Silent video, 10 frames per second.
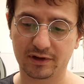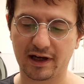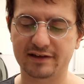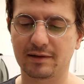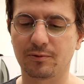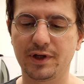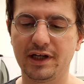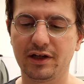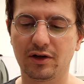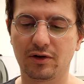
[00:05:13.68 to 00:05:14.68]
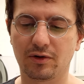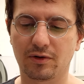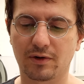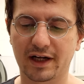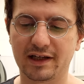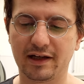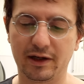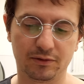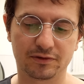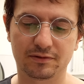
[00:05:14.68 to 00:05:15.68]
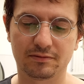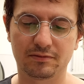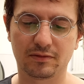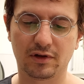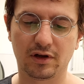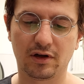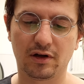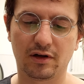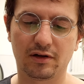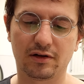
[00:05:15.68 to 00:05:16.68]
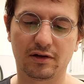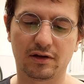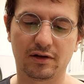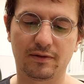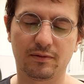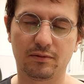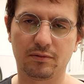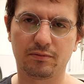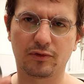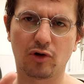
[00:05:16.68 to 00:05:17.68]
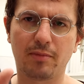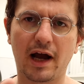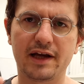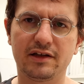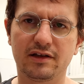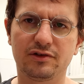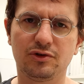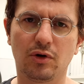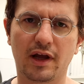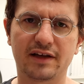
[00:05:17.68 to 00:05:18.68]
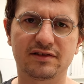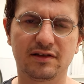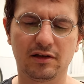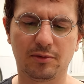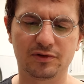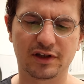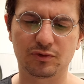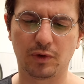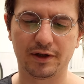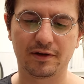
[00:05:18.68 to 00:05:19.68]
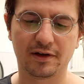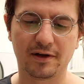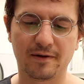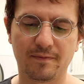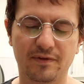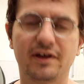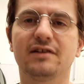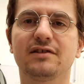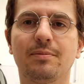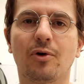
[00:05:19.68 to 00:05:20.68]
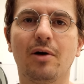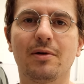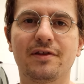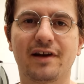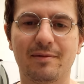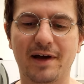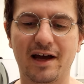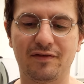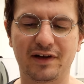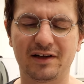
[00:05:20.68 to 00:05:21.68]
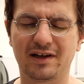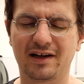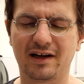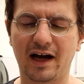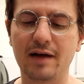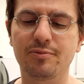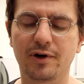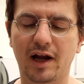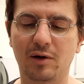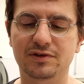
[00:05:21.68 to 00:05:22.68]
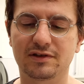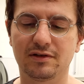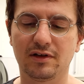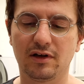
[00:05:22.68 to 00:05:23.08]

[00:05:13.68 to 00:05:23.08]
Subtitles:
as I'm reading, or Achilleus, uh, combining the two last syllables as one? That is a problem that I'm having. I pronounced